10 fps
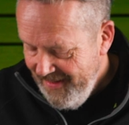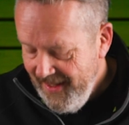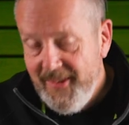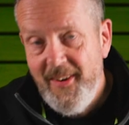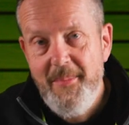
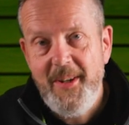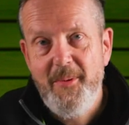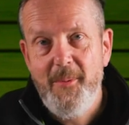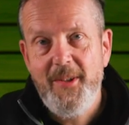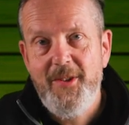Thanks very much
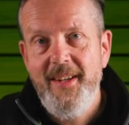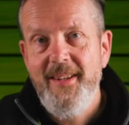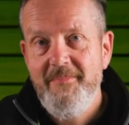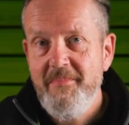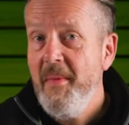for
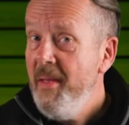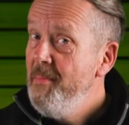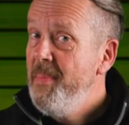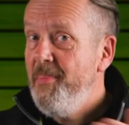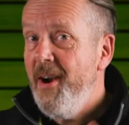watching.
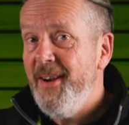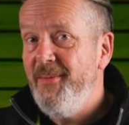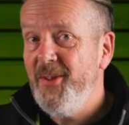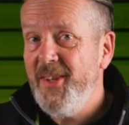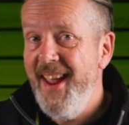Be proud
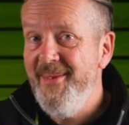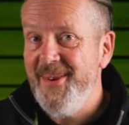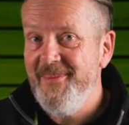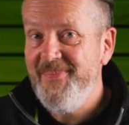of your sound.